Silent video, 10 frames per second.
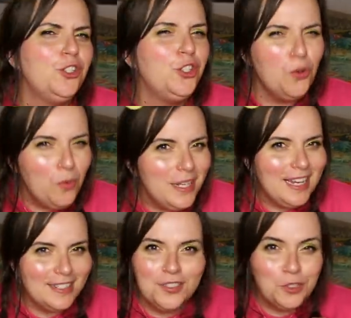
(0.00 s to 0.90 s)
she always
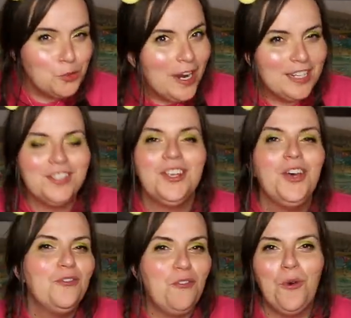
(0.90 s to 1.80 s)
has the dress
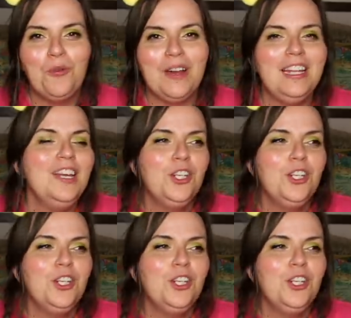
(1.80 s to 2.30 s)
for it.